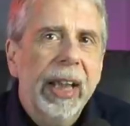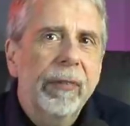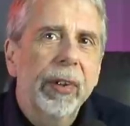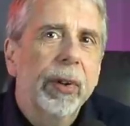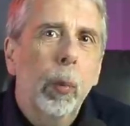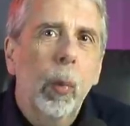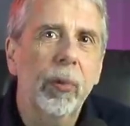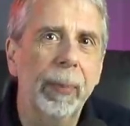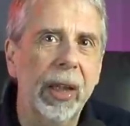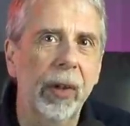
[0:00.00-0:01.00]
given
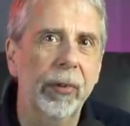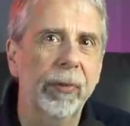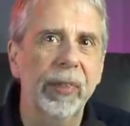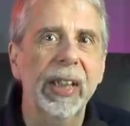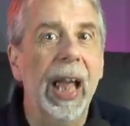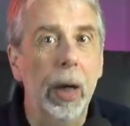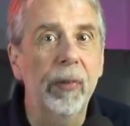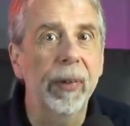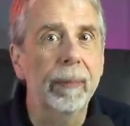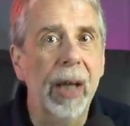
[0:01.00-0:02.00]
was because of the
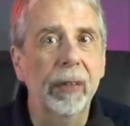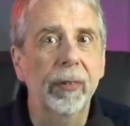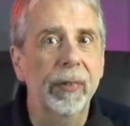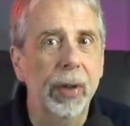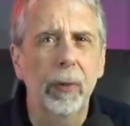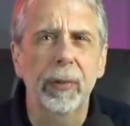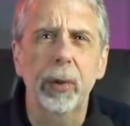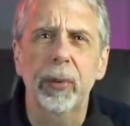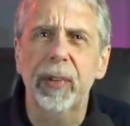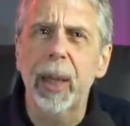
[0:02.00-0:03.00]
health impact of the
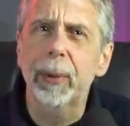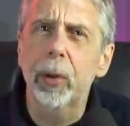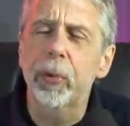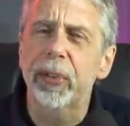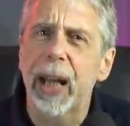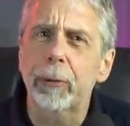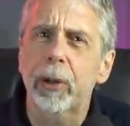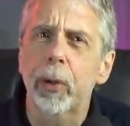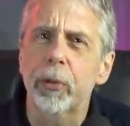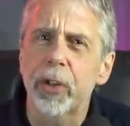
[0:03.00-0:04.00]
overuse of chemicals in
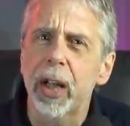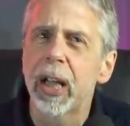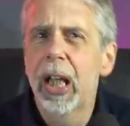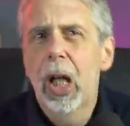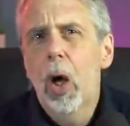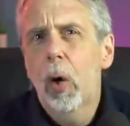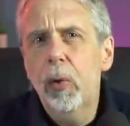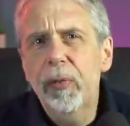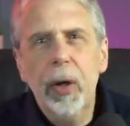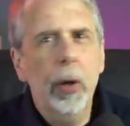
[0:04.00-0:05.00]
agriculture,
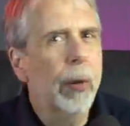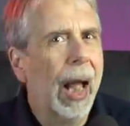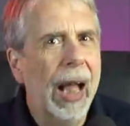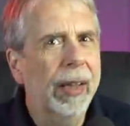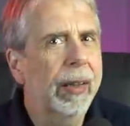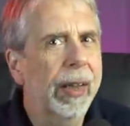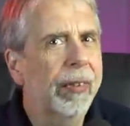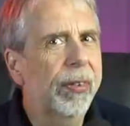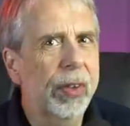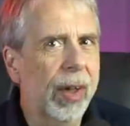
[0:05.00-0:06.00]
although
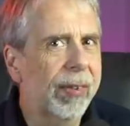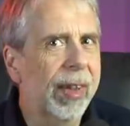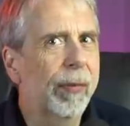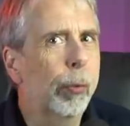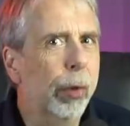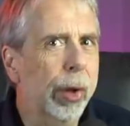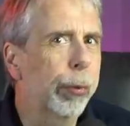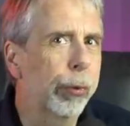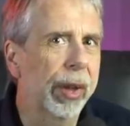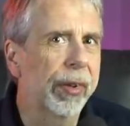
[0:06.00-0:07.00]
analysts suggested the real
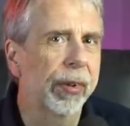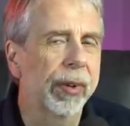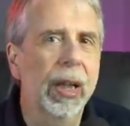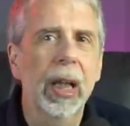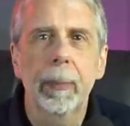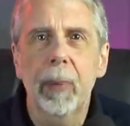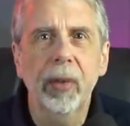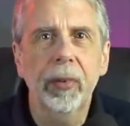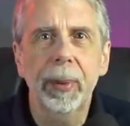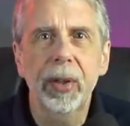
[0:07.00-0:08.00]
reason
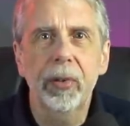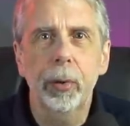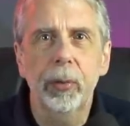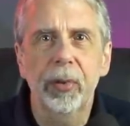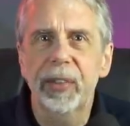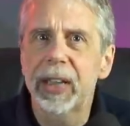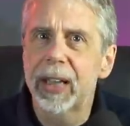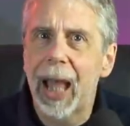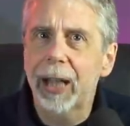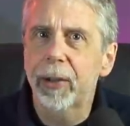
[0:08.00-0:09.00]
might have been due to the
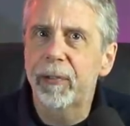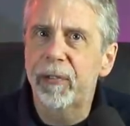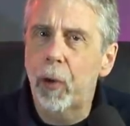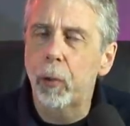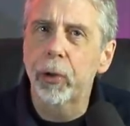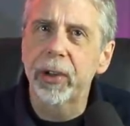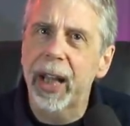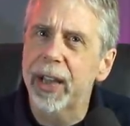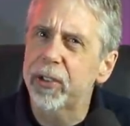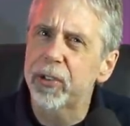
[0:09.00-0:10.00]
lack of foreign
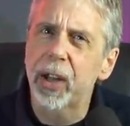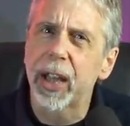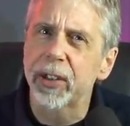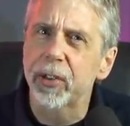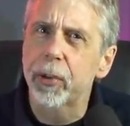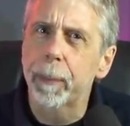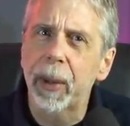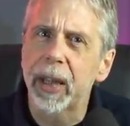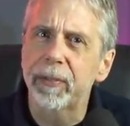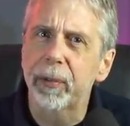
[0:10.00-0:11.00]
exchange to
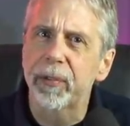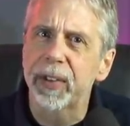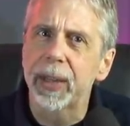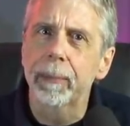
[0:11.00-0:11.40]
pay for the